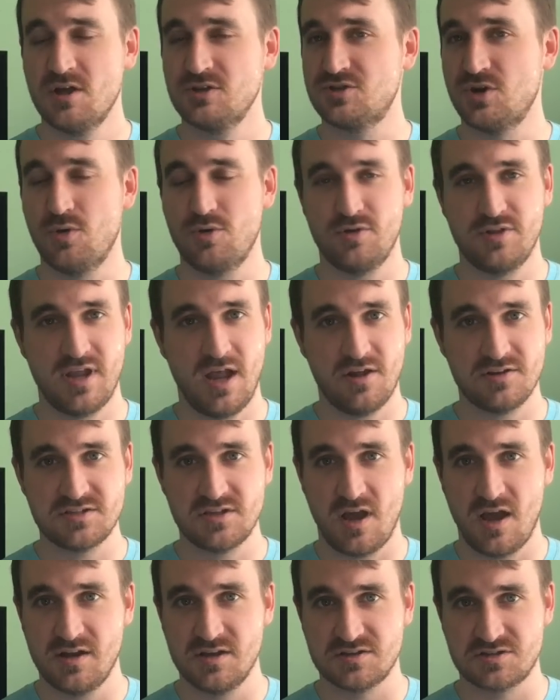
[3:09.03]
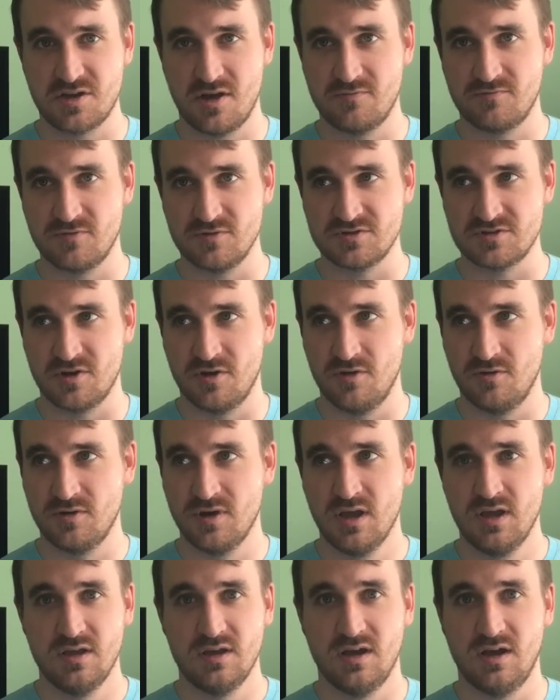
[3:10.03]
totally outside his comfort
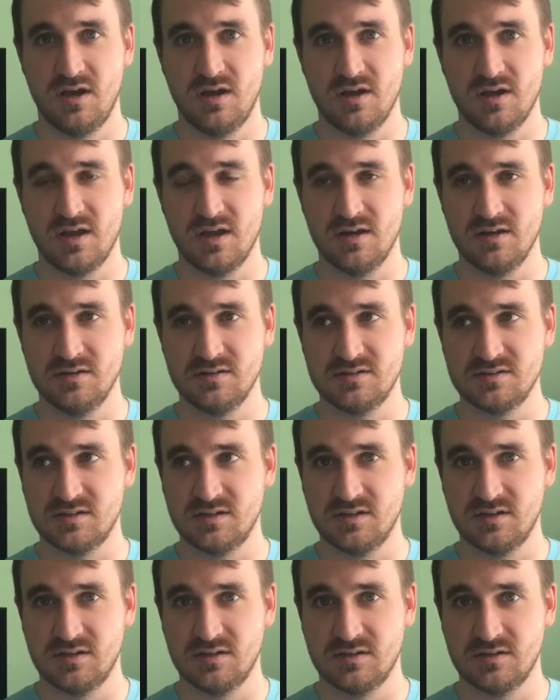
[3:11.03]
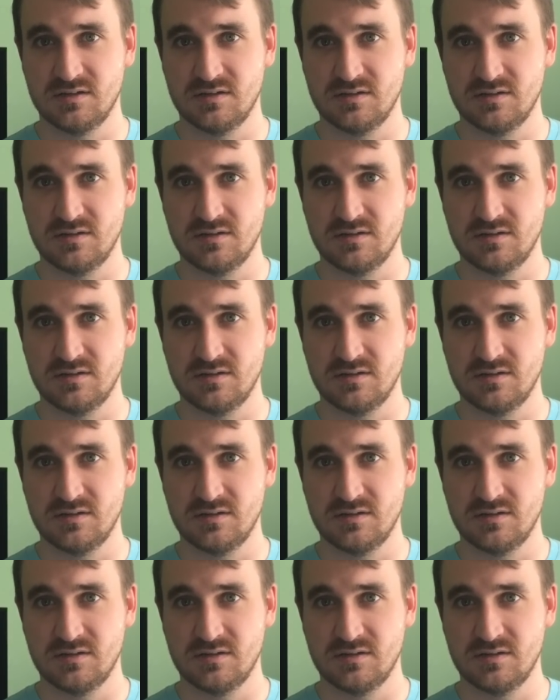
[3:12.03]
zone, and